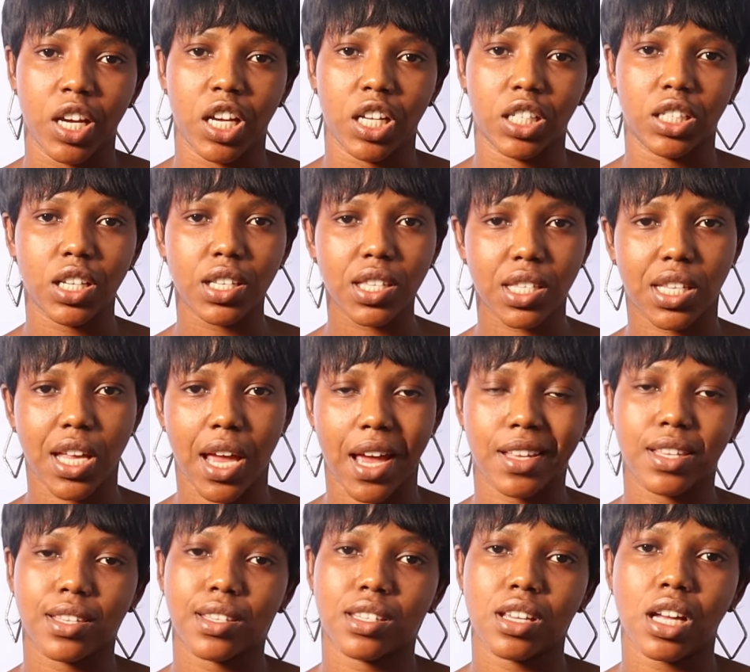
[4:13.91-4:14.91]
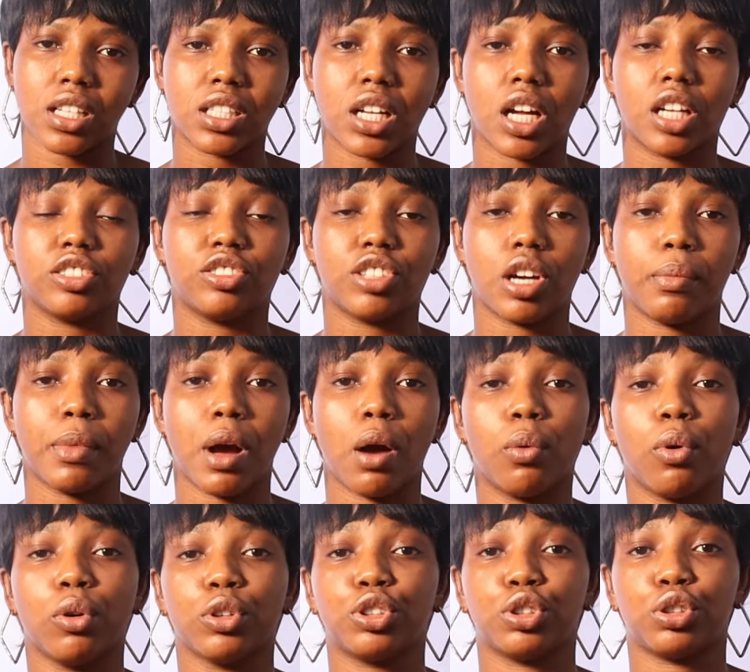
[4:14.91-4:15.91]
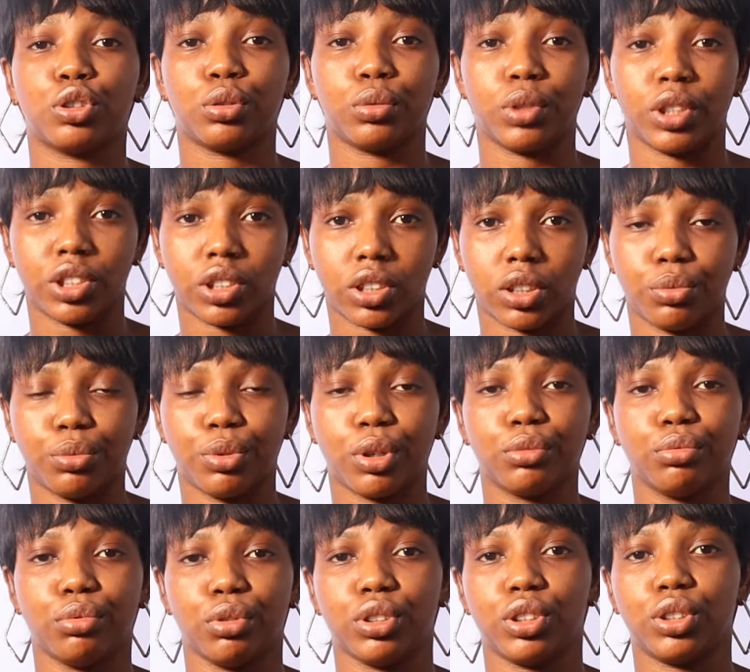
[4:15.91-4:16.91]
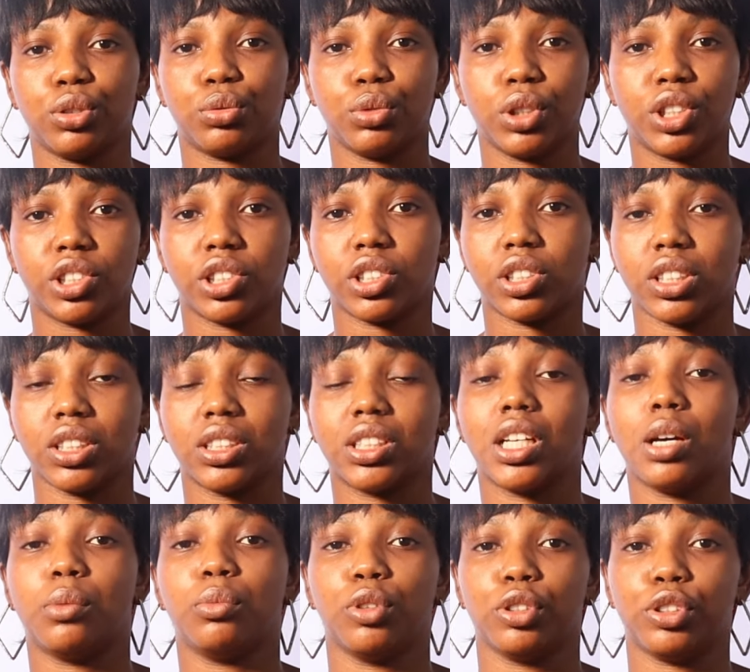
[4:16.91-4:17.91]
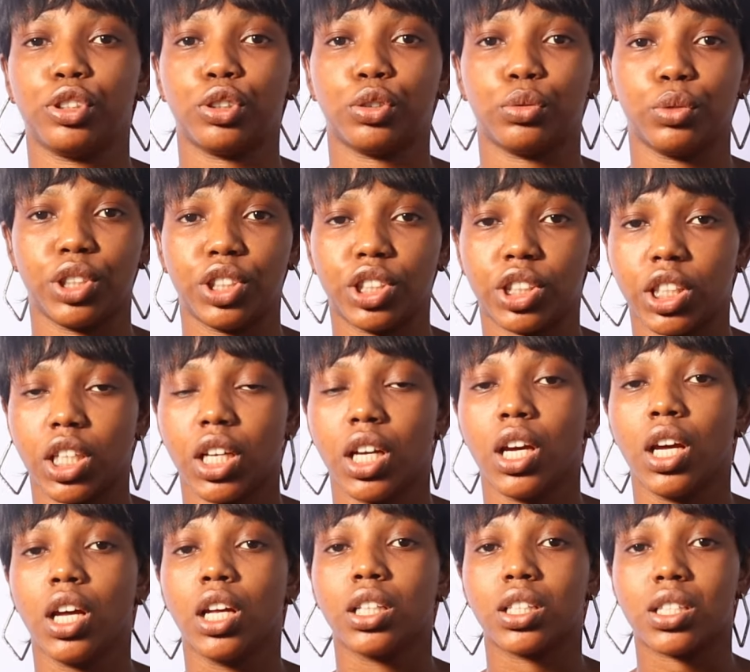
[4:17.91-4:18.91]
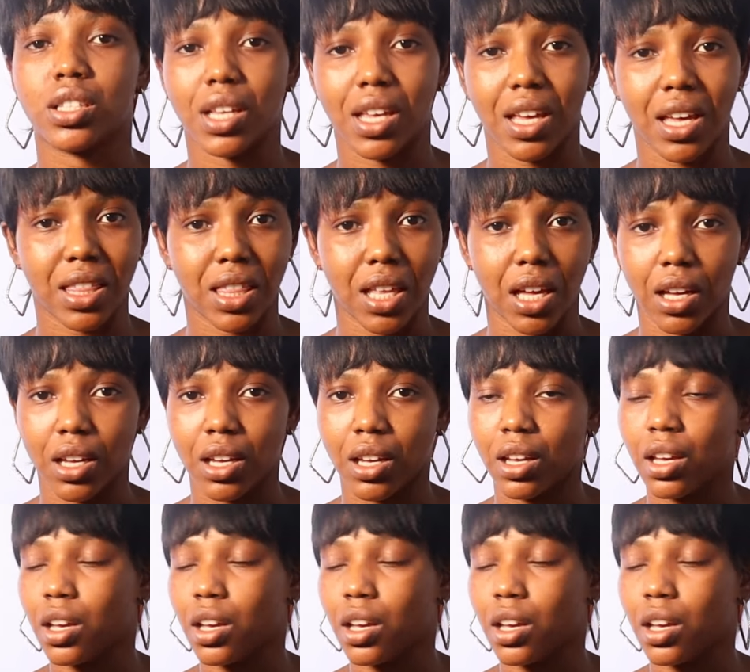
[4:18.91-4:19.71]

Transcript: In this text, theater and drama was switched. The word was switched, the term was switched together.